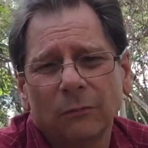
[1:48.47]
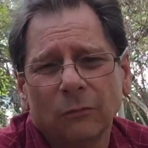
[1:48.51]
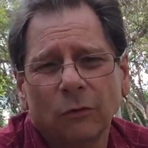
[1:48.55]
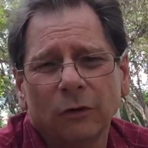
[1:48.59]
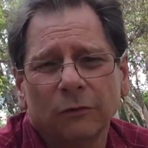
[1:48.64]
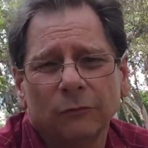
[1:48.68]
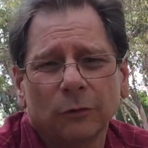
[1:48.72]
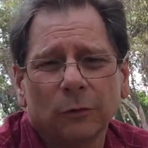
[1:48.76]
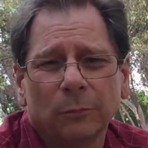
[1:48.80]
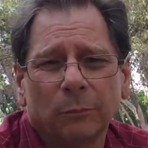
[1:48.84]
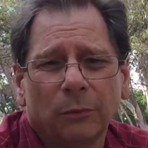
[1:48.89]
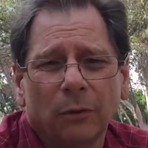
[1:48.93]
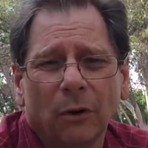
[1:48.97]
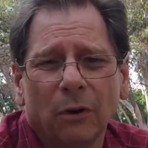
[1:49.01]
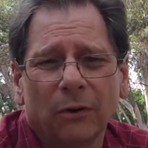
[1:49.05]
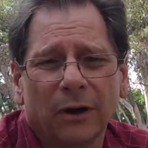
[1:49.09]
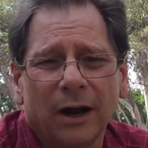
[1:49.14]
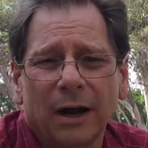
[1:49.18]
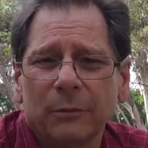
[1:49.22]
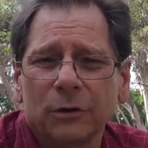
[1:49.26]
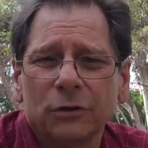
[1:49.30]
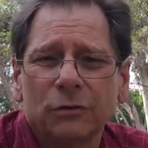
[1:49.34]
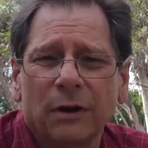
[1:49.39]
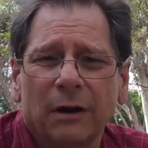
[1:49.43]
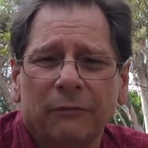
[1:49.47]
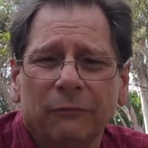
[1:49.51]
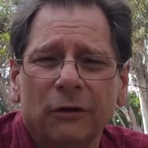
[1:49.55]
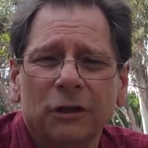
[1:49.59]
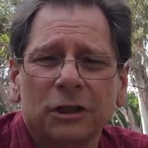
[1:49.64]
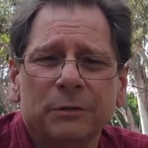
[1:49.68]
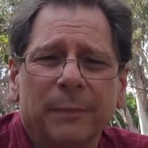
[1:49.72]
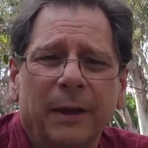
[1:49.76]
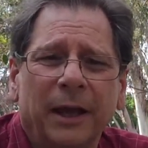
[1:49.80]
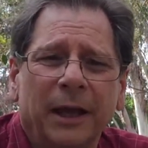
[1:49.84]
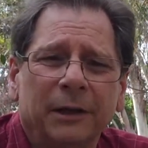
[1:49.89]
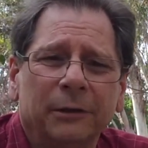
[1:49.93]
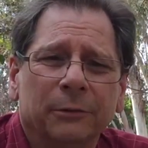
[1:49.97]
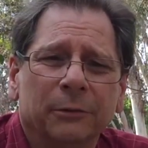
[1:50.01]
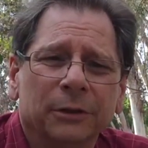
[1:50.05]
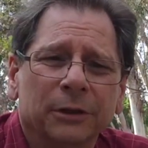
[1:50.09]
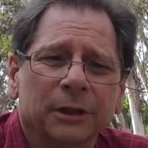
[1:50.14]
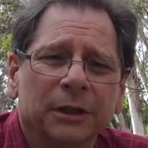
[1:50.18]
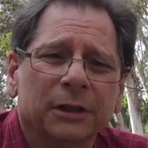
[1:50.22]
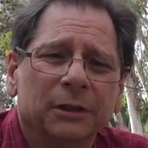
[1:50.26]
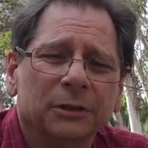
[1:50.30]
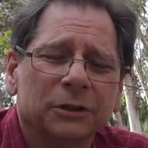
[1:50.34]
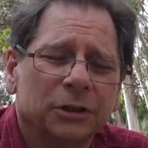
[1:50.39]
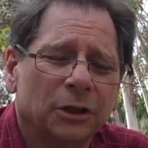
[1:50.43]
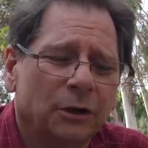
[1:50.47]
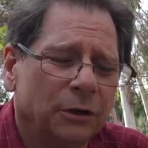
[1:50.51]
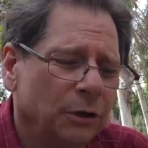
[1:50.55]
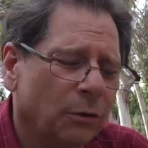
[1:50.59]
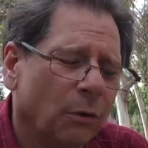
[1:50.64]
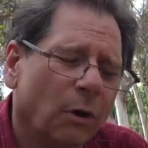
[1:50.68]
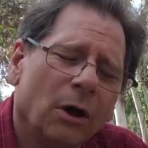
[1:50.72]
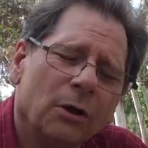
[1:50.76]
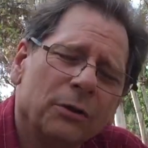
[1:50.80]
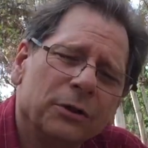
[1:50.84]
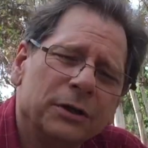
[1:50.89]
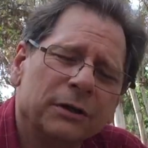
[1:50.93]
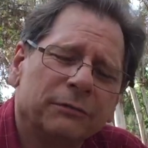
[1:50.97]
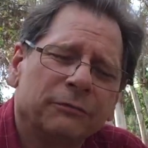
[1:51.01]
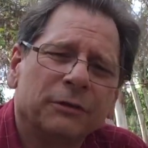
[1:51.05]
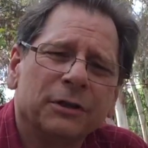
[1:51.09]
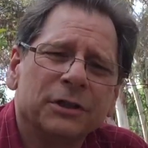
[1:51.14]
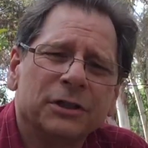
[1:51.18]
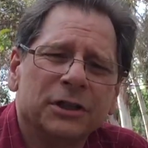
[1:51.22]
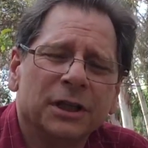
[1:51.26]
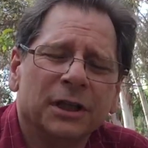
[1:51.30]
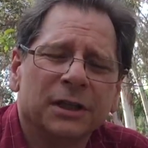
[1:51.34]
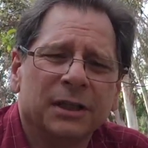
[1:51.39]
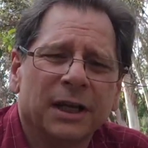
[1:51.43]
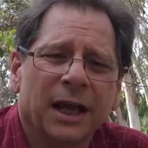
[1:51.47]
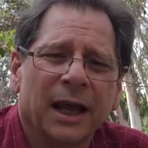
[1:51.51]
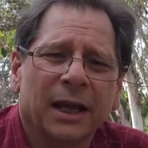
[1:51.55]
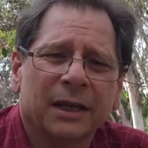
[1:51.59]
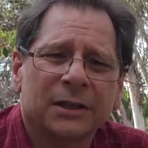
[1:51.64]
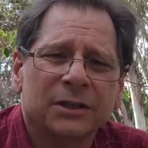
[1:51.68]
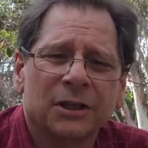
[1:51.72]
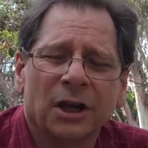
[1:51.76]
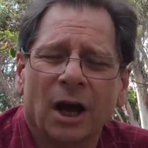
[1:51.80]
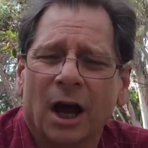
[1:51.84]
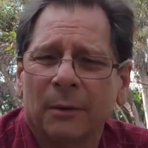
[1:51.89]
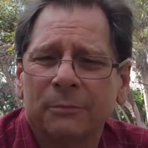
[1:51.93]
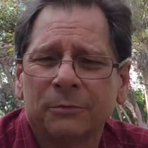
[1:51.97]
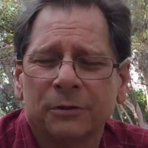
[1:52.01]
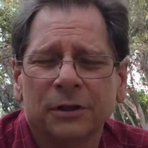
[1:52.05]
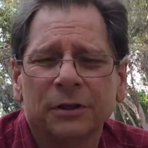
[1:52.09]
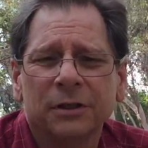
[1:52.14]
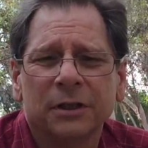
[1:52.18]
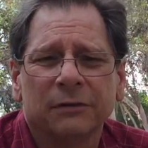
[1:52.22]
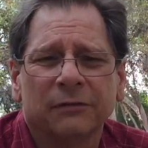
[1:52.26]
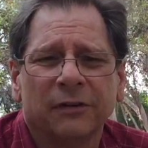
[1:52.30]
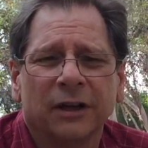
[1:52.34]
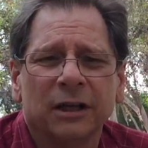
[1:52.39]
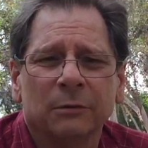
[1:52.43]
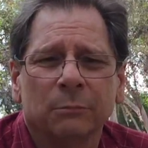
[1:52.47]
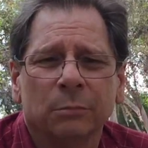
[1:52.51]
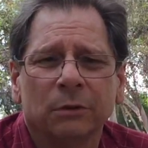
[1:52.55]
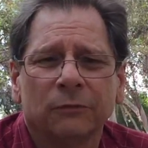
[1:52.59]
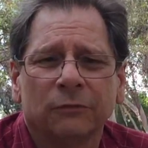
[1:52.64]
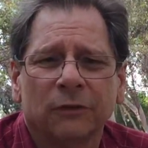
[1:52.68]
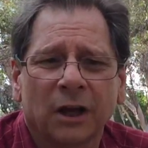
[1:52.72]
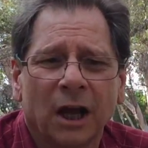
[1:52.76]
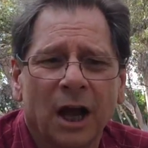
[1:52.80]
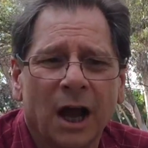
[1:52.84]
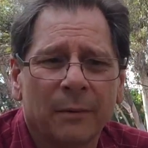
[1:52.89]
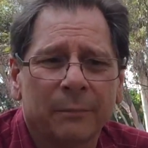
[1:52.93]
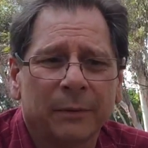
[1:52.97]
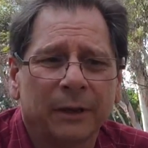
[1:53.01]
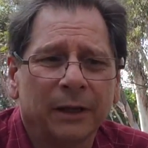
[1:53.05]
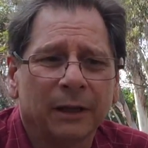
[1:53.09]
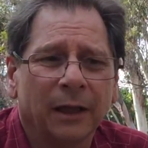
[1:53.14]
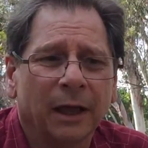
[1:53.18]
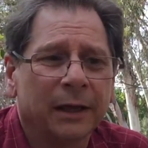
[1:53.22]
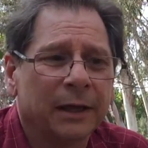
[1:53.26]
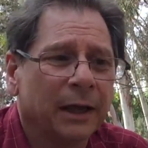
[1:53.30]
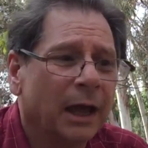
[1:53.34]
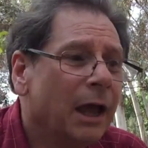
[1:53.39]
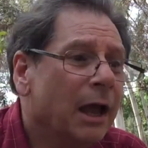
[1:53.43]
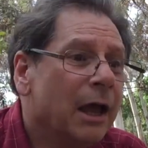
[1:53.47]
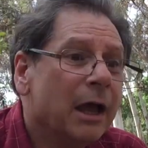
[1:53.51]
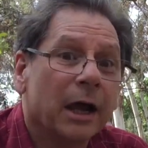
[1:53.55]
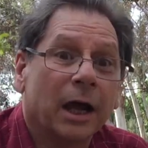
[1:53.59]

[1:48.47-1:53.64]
WUFL Programmer's Reference Manual, and it'll show you all the different syntax and options available for copy, like